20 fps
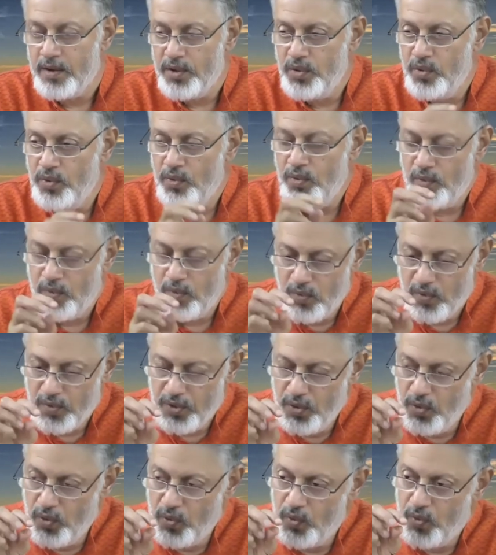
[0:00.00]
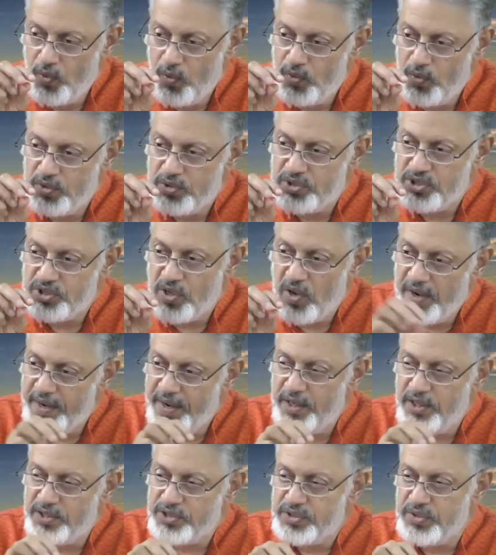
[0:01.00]
you saw
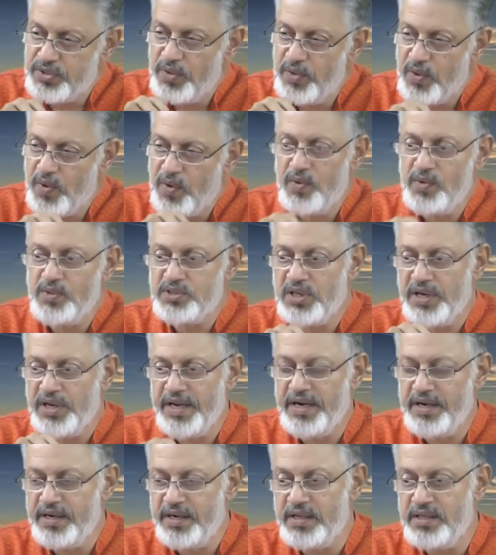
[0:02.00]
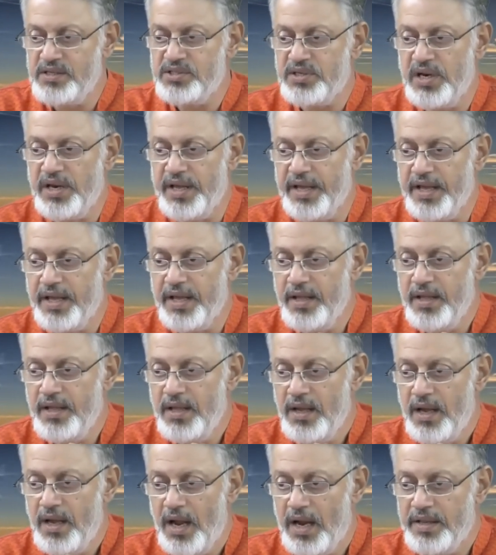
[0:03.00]
it so closely, intensely,
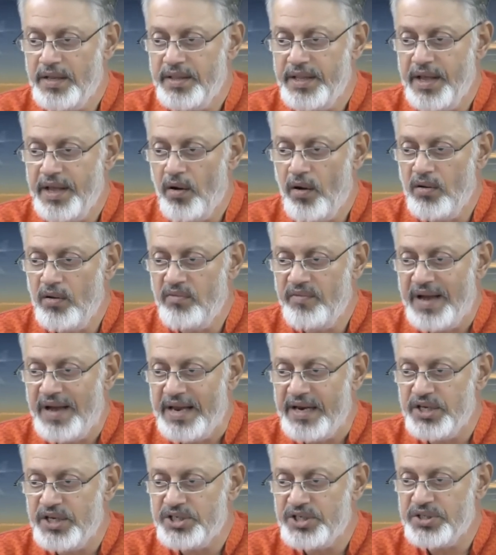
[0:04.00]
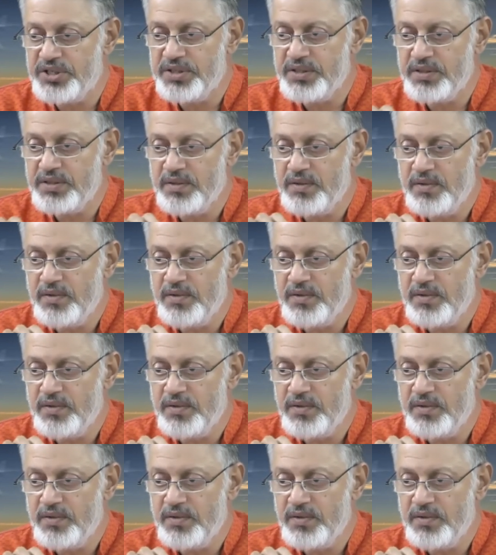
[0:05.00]
and they all vanished.